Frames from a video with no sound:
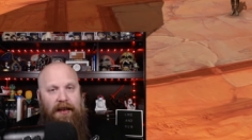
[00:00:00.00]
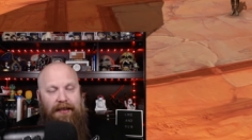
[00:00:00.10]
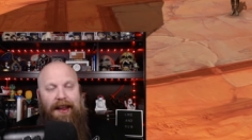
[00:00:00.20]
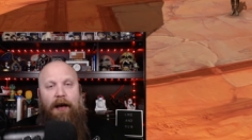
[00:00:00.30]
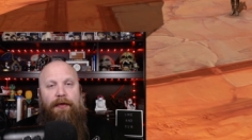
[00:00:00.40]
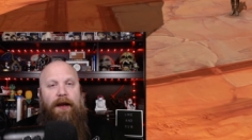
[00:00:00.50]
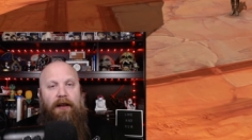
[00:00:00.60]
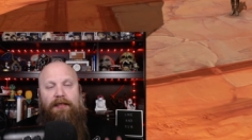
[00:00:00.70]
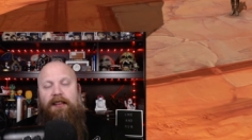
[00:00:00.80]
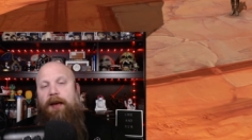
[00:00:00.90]
down there.
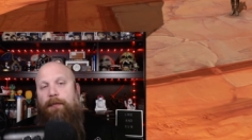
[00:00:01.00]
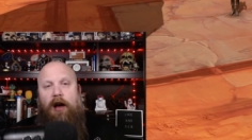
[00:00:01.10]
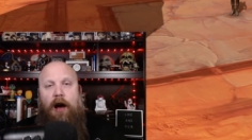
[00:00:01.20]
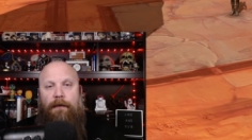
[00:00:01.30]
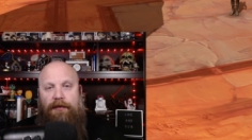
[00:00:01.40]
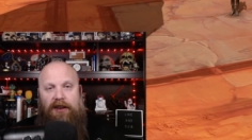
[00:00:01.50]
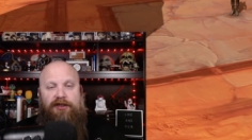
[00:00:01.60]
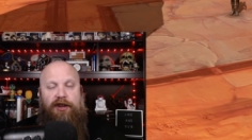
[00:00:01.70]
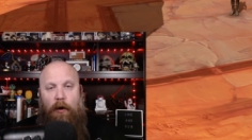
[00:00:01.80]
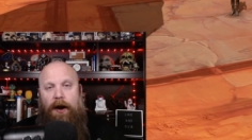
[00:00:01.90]
Let's keep the
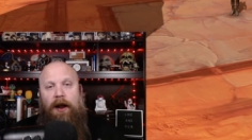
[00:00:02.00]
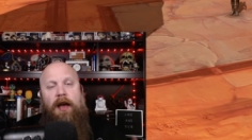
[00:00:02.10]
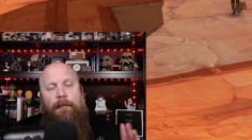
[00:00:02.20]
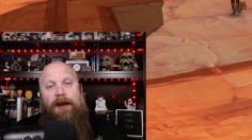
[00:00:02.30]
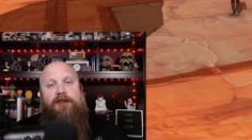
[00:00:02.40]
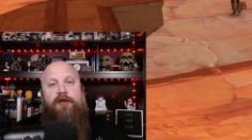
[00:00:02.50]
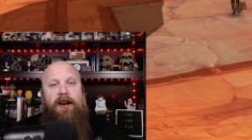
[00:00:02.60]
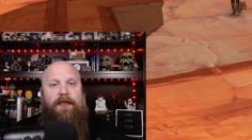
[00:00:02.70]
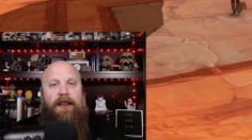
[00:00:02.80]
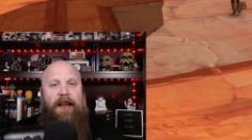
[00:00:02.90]
conversation going. Make sure you
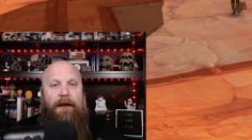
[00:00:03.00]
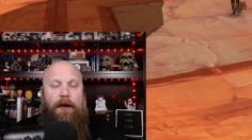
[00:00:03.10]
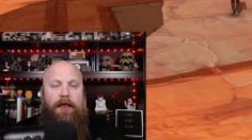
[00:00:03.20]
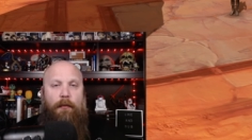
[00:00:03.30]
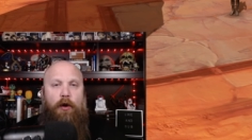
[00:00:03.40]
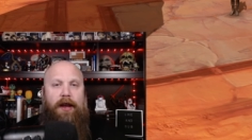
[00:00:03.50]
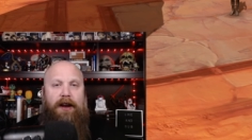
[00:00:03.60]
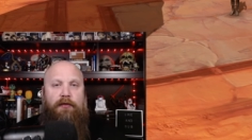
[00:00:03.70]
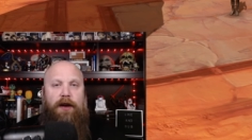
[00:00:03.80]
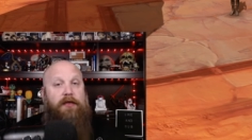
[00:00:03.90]
hit that like button. The more
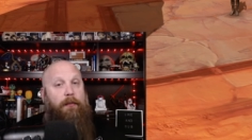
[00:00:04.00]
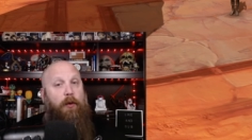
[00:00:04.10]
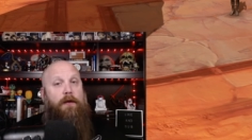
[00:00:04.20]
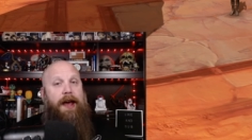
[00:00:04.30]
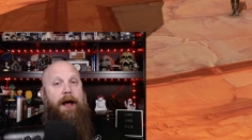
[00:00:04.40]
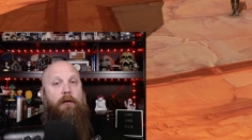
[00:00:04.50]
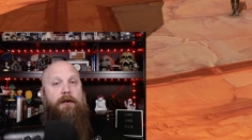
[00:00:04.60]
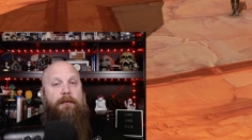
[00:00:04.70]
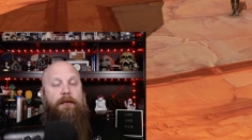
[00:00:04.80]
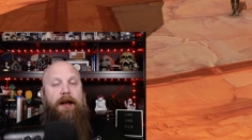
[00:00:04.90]
likes we get, the more the
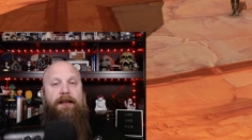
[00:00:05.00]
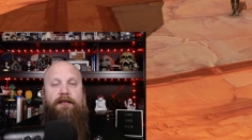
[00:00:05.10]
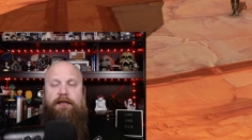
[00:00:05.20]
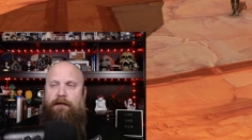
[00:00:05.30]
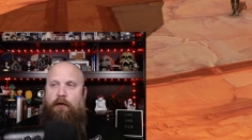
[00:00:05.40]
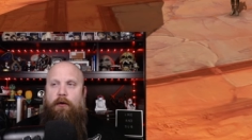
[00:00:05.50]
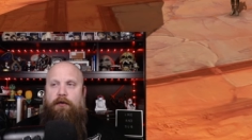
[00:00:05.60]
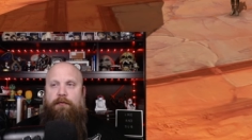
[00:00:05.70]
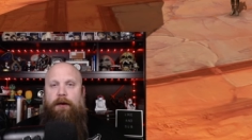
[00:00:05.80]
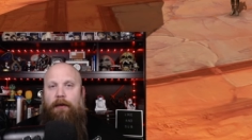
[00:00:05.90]
algorithm likes us. And of
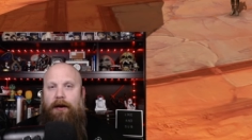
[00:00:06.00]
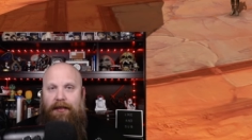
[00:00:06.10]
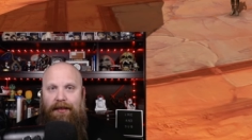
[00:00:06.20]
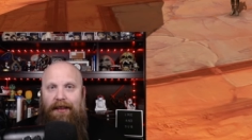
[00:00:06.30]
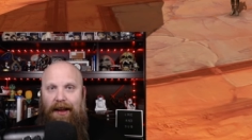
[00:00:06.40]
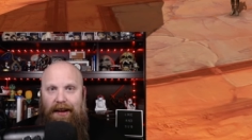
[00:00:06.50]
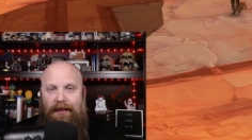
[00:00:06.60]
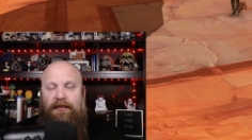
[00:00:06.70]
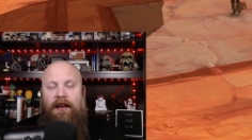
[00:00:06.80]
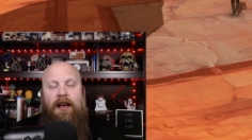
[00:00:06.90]
course, we want it to like
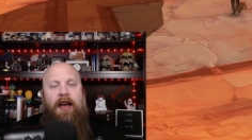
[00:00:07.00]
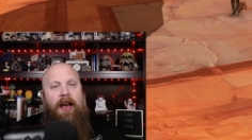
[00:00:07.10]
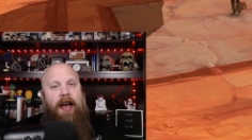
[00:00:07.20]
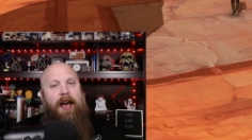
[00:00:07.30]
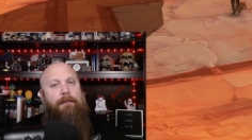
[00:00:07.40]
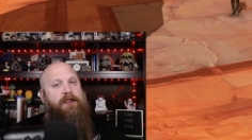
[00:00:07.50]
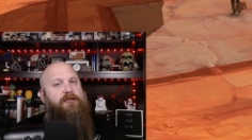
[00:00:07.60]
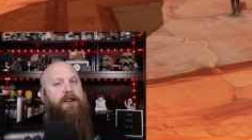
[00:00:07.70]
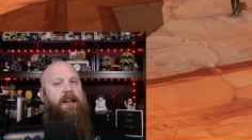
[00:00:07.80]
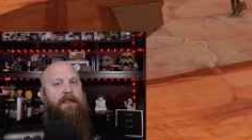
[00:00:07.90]
us. And make
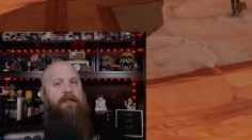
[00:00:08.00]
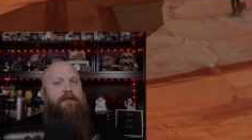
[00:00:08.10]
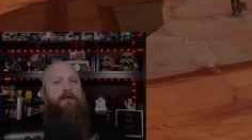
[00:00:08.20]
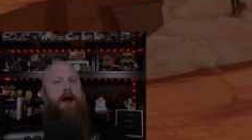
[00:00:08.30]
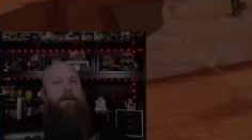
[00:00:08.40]
sure you hit the subscribe